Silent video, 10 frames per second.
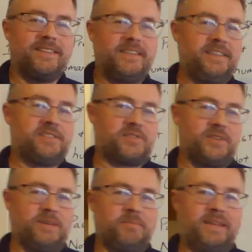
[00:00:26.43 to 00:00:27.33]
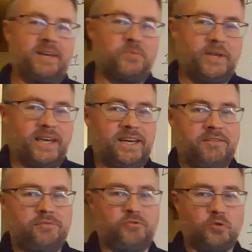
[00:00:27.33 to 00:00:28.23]
The Easter hymn that we
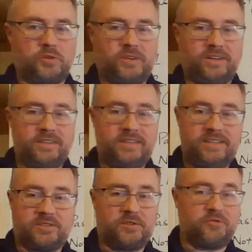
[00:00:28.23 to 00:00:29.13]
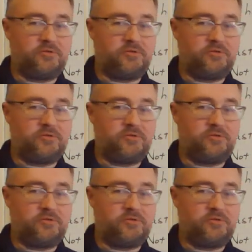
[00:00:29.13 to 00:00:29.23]
have for the Easter